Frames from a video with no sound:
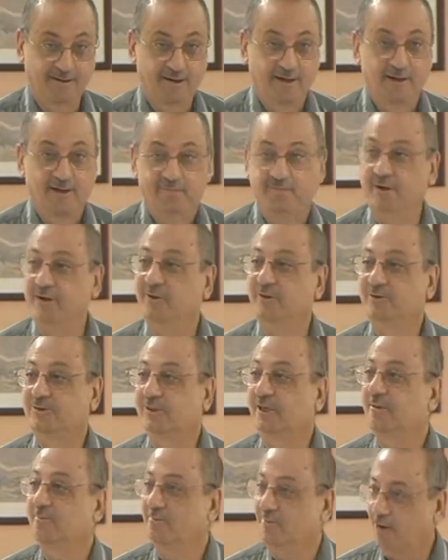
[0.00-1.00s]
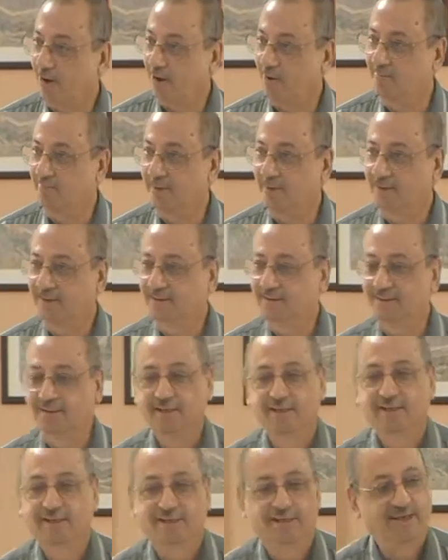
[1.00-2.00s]
When you say Muhammad,
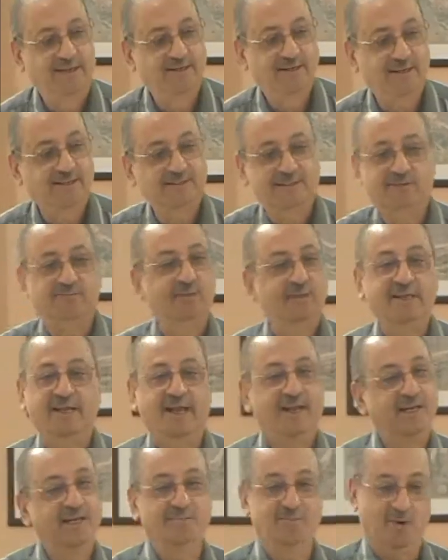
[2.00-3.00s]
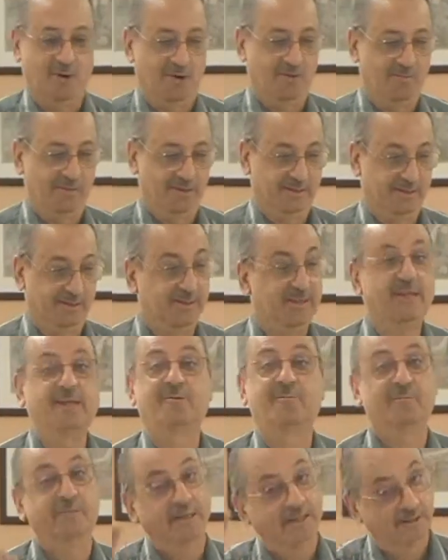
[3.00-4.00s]
it doesn't mean any Muhammad. It
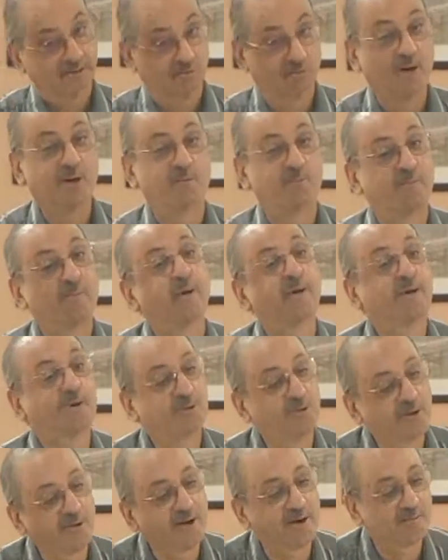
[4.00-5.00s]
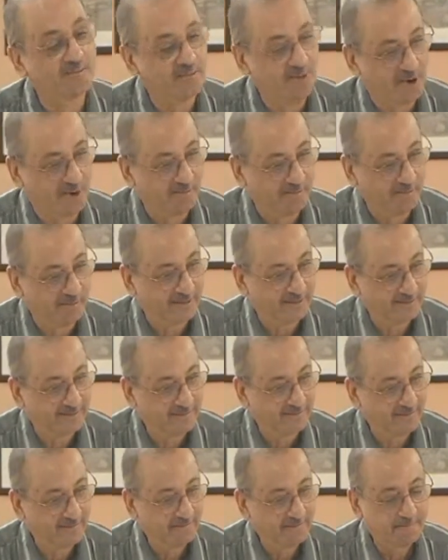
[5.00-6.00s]
means one particular
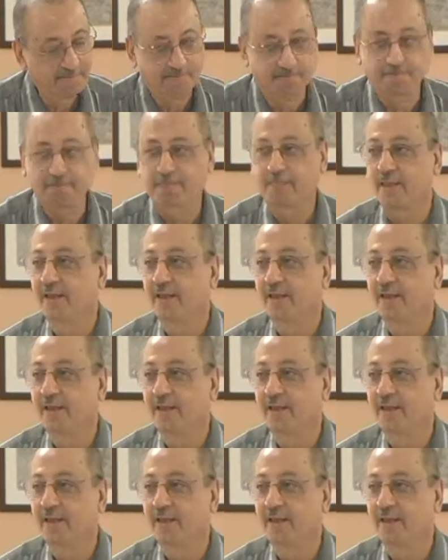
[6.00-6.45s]
Muhammad.